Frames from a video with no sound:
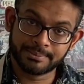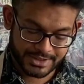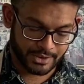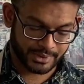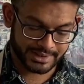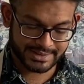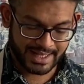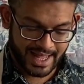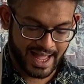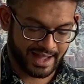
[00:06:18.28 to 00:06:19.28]
skewers
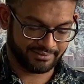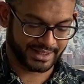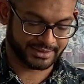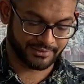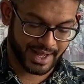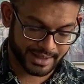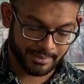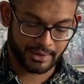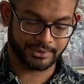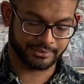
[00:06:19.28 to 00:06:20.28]
have like the right
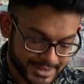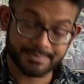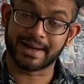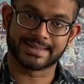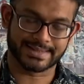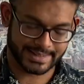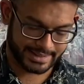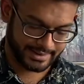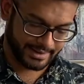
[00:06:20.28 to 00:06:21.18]
amount of spices in it.